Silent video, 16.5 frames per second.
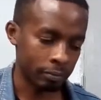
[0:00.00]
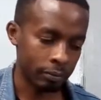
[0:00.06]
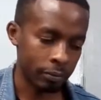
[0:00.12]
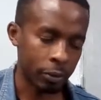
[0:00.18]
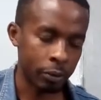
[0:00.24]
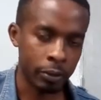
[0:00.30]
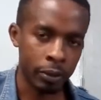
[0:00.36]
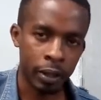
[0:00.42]

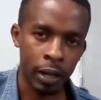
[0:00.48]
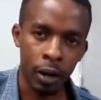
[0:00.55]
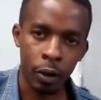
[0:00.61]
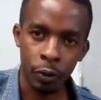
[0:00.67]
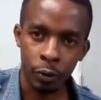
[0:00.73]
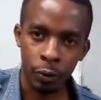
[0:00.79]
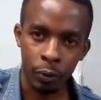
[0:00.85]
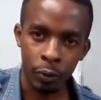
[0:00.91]
on how
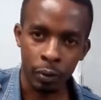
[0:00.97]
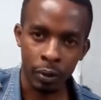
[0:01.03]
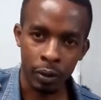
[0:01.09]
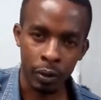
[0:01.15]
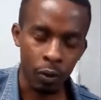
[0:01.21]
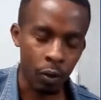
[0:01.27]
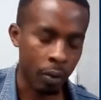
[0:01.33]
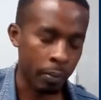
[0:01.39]
you
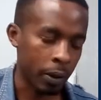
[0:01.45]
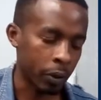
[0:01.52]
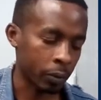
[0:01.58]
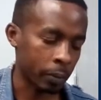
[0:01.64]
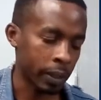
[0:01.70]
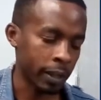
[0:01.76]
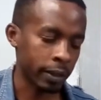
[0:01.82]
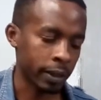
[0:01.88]
go about
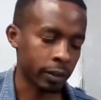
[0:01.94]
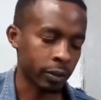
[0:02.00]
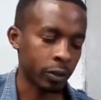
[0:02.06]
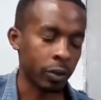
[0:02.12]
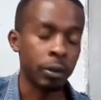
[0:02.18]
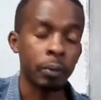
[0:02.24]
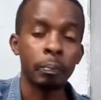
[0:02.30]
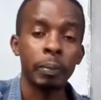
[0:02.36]
playing that
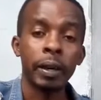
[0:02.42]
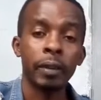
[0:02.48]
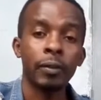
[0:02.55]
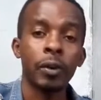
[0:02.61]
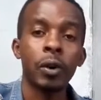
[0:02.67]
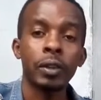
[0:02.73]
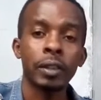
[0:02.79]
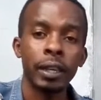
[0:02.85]
song. But if I
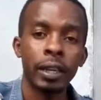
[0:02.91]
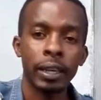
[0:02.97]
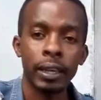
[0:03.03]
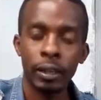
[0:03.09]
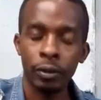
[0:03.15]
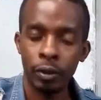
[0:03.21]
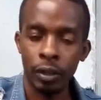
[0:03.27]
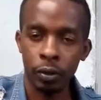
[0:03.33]
wasn't
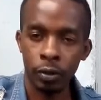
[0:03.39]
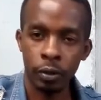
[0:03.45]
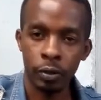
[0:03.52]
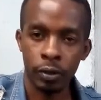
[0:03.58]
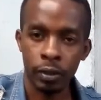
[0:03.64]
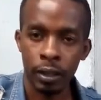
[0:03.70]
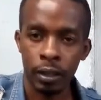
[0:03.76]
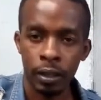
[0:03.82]
clear, you can
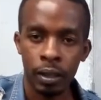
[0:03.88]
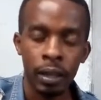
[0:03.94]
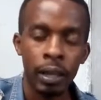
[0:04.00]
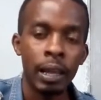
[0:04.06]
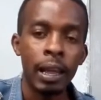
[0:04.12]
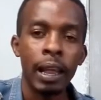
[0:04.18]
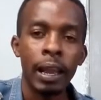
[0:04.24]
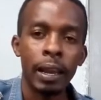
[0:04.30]
always
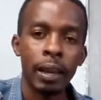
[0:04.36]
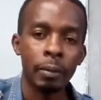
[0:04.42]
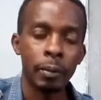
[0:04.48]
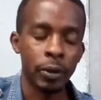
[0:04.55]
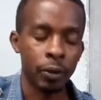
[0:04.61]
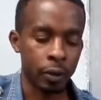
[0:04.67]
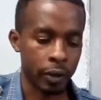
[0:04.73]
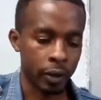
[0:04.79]
let me
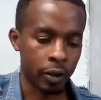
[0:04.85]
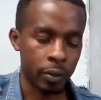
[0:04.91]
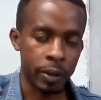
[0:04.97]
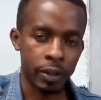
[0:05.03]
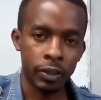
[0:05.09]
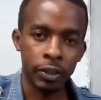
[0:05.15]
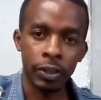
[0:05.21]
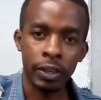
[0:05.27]
know in the
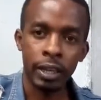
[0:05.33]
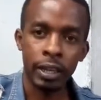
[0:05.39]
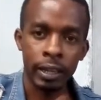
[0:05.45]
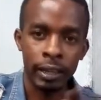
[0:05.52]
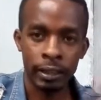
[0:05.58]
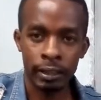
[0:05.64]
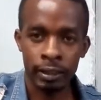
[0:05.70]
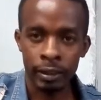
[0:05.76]
comment area,
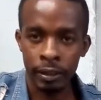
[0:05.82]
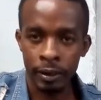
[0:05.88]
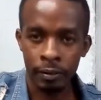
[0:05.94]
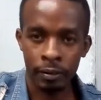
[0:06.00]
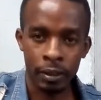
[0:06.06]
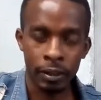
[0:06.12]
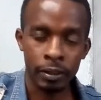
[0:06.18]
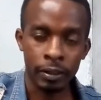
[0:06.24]
and if
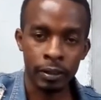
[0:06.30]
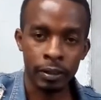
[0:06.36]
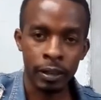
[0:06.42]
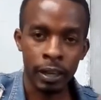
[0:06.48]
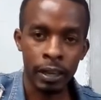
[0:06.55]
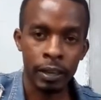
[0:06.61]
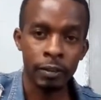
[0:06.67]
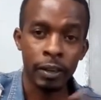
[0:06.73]

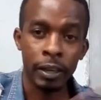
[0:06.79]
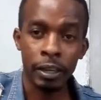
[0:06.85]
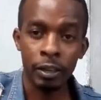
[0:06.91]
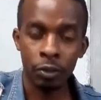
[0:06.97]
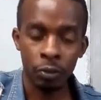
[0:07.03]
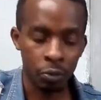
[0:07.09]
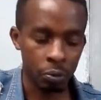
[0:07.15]
I need to